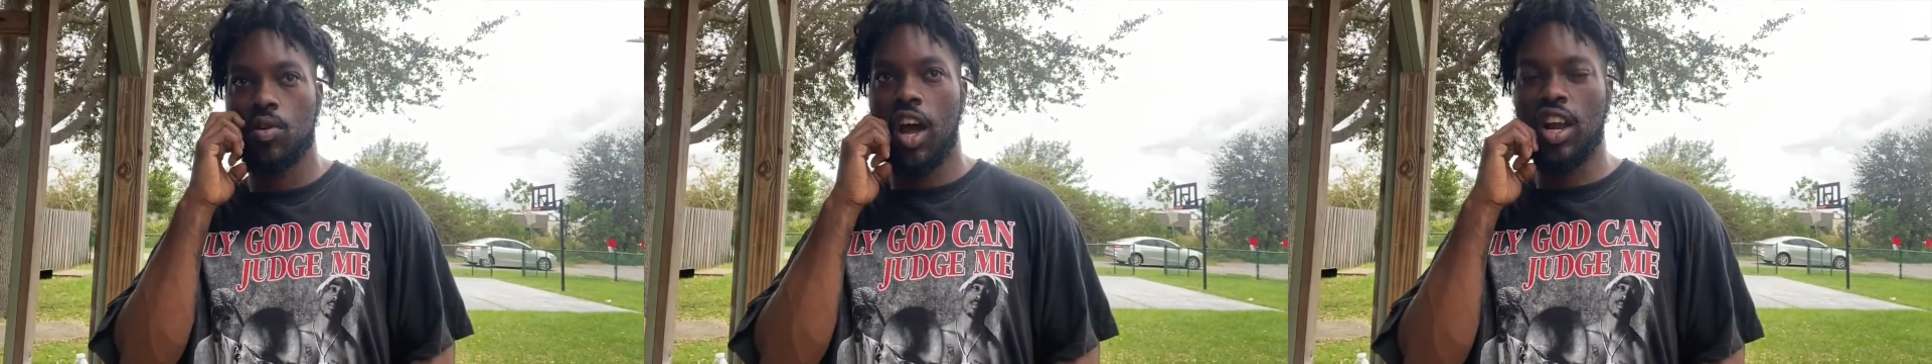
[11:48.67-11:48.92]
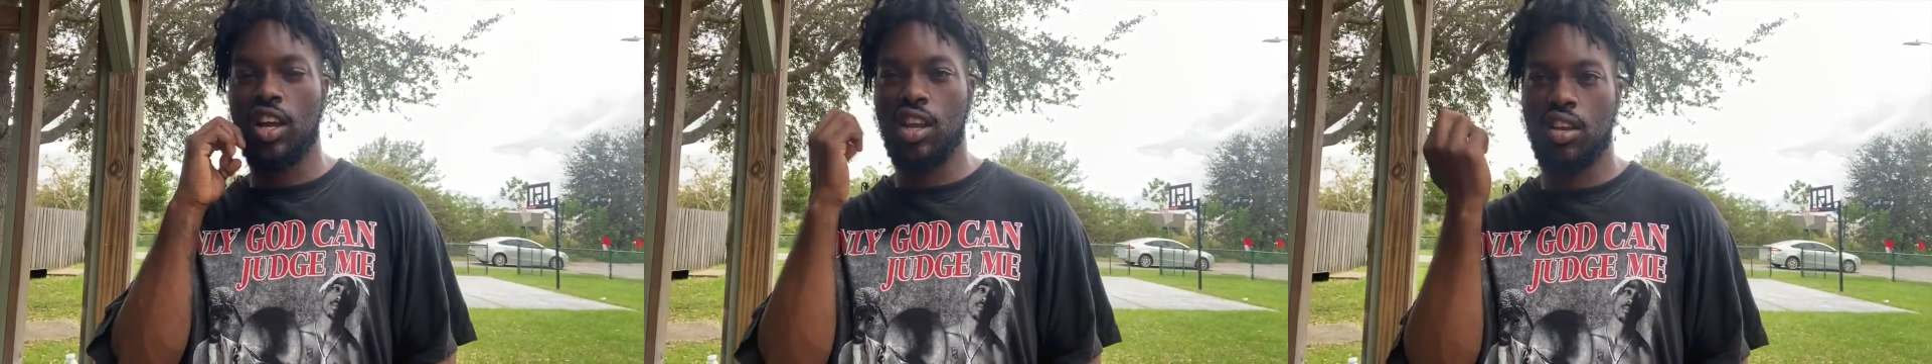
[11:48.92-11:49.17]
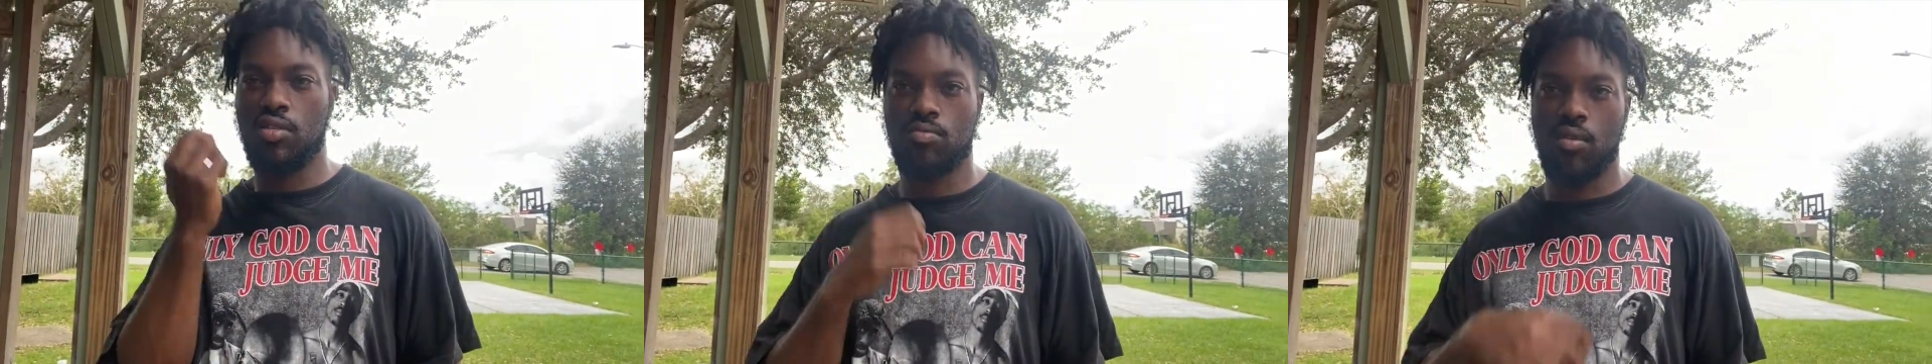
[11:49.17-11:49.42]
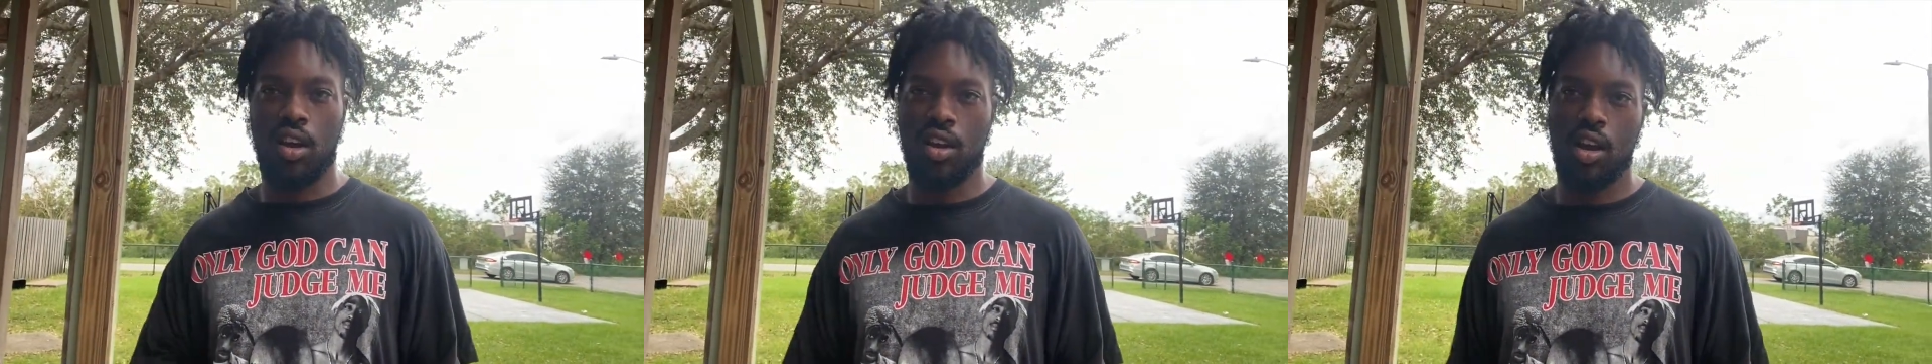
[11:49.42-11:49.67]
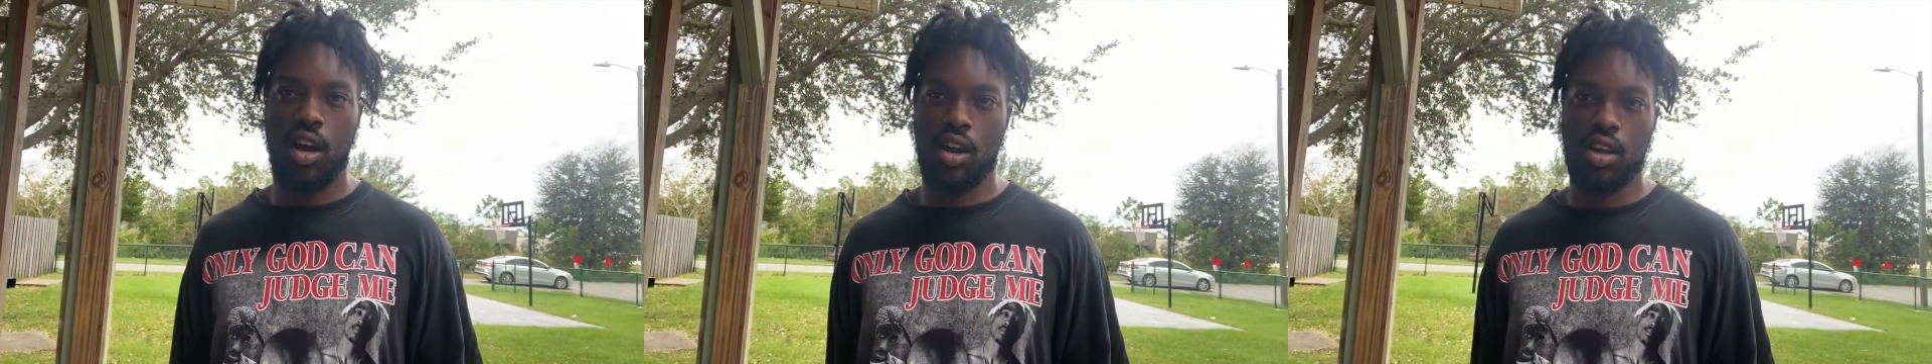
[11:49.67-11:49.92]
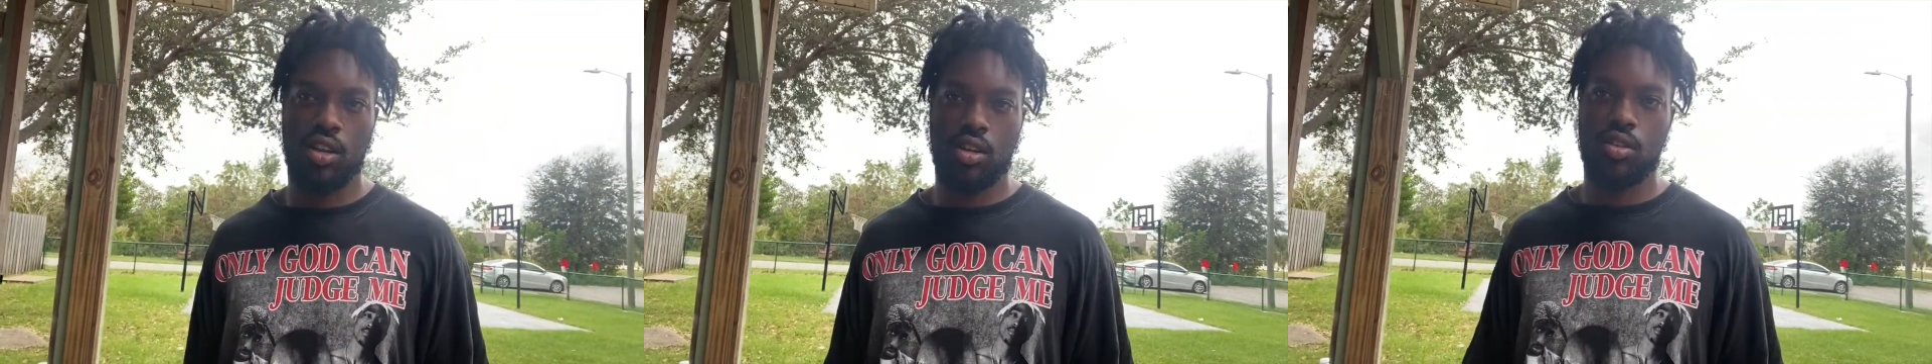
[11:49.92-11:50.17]
I can eat.
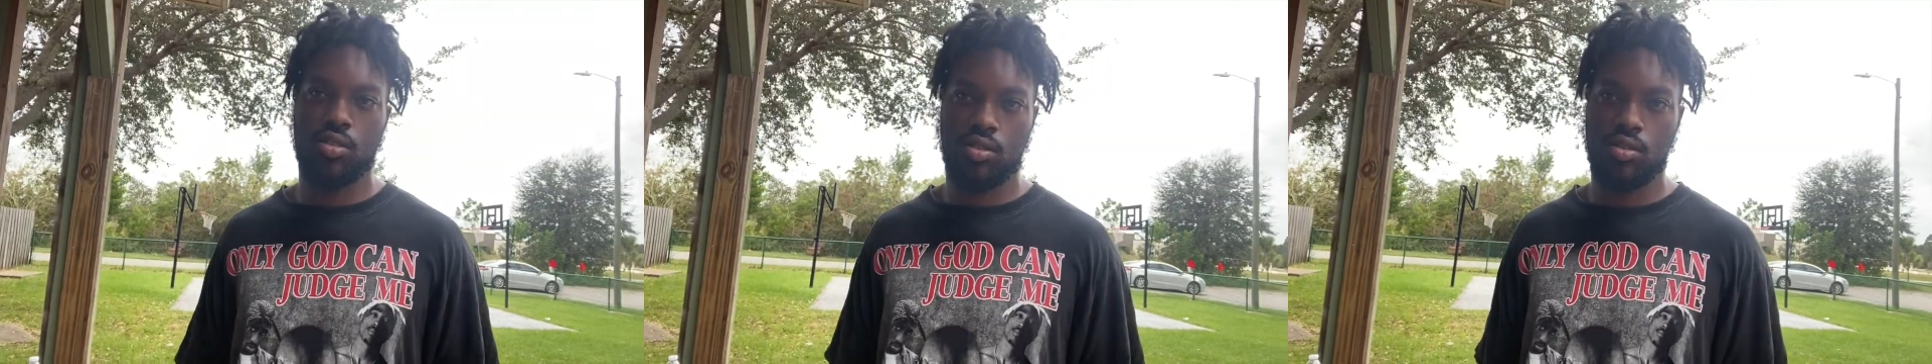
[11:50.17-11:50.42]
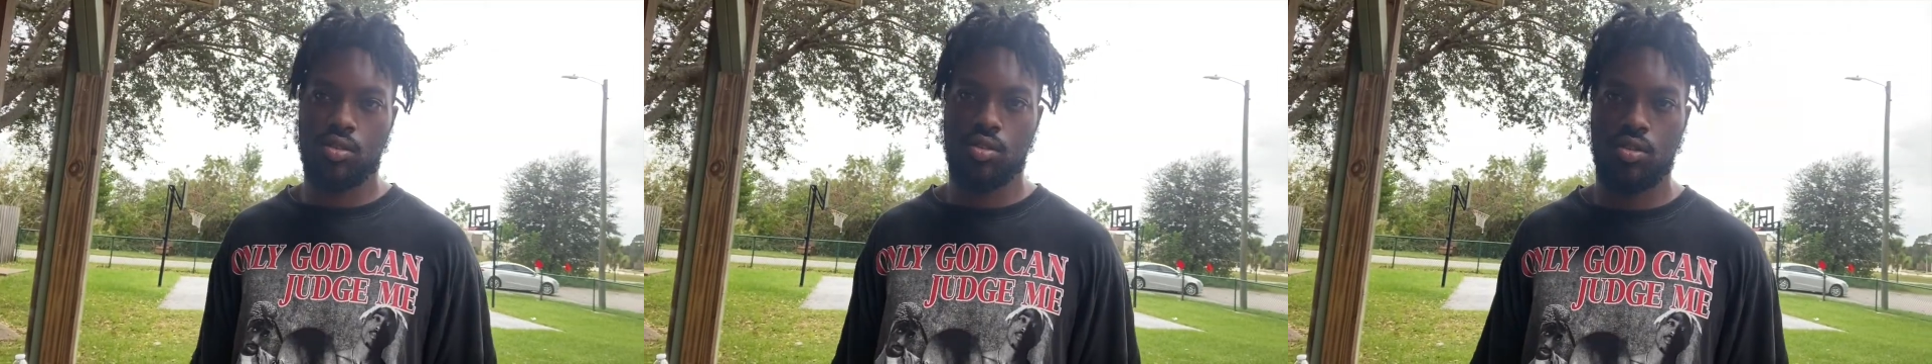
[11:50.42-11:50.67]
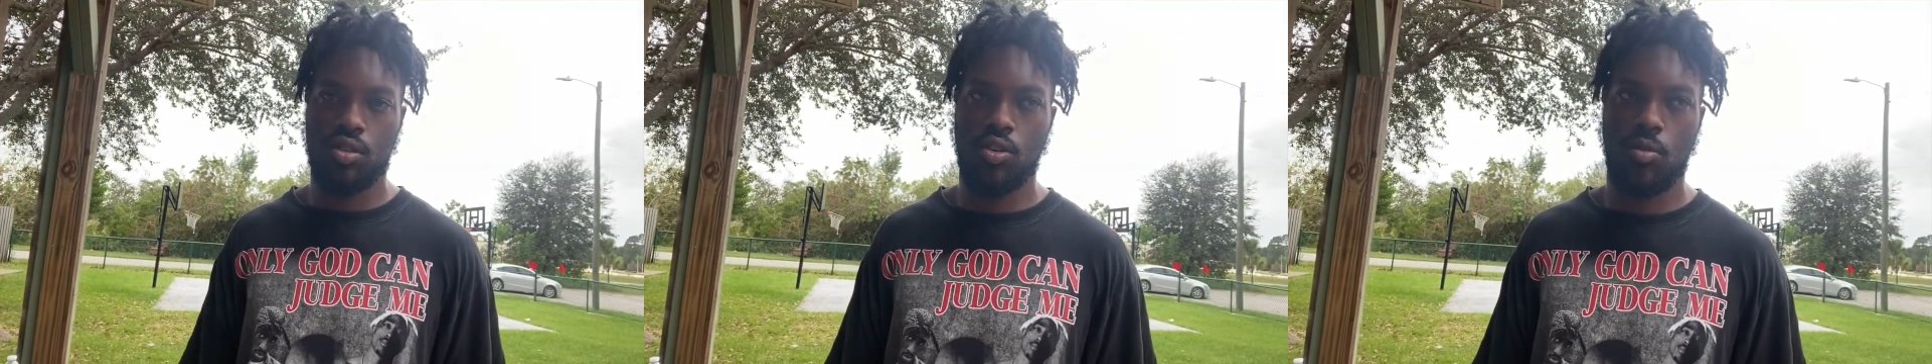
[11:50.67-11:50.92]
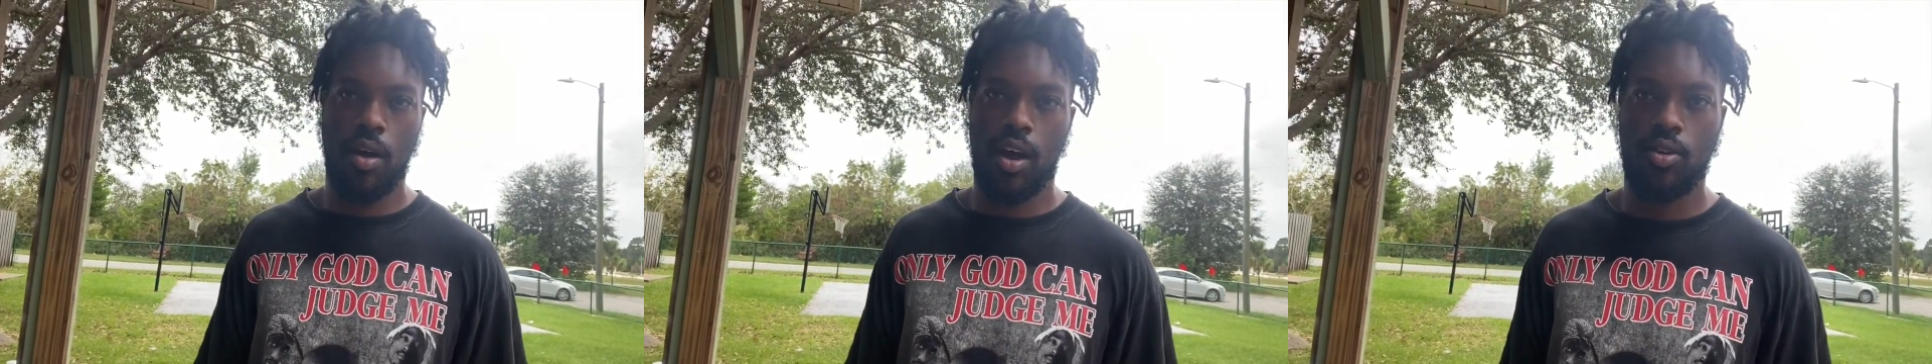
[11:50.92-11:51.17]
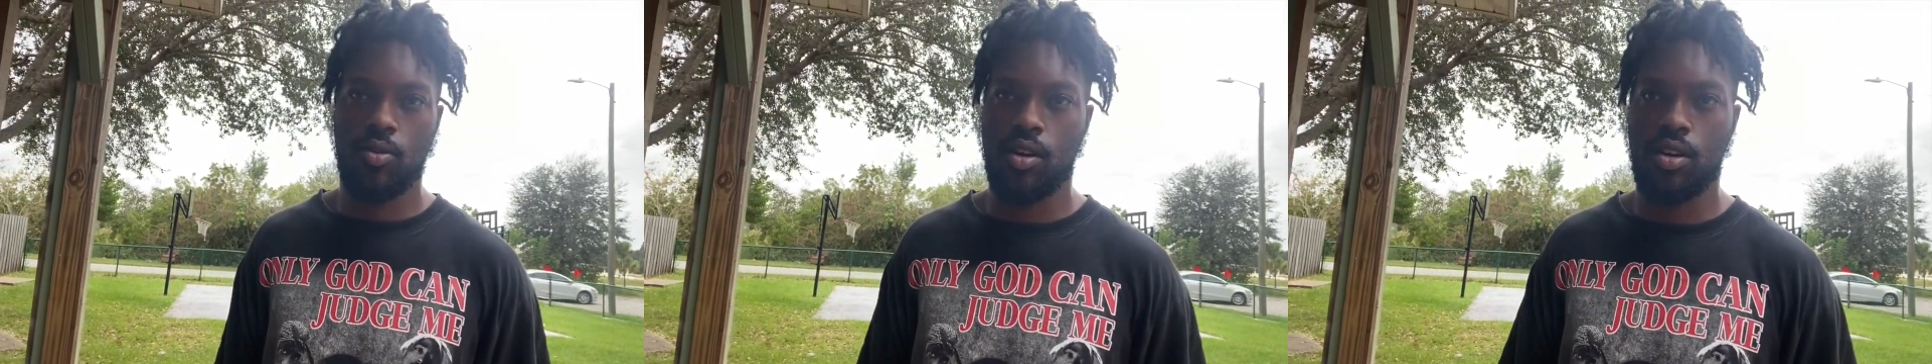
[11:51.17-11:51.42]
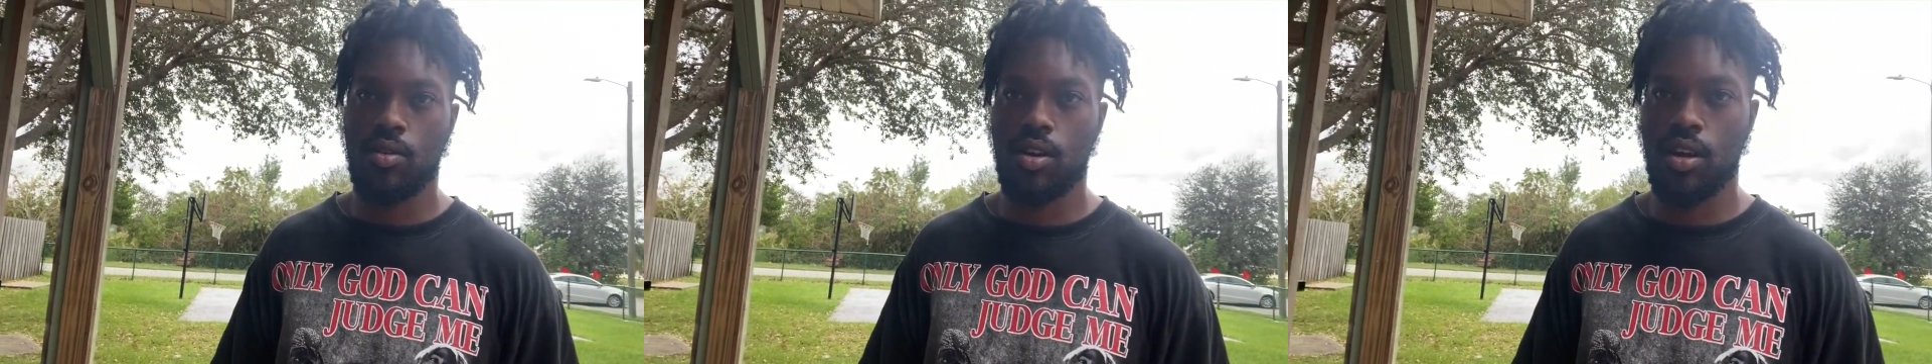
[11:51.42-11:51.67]
So it don't matter. It don't matter no
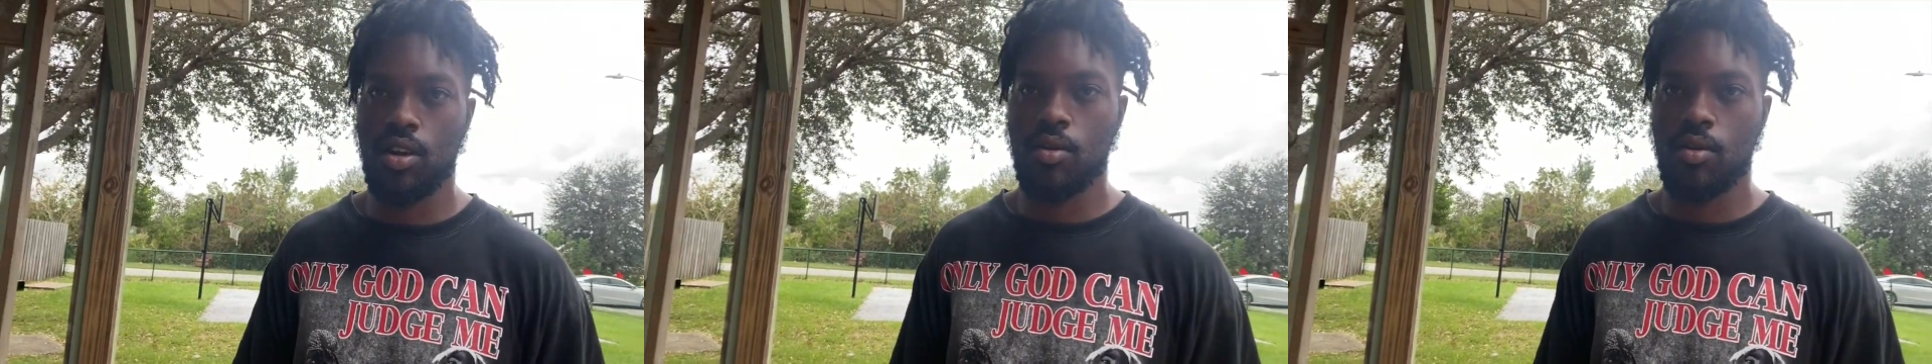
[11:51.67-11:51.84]
right now.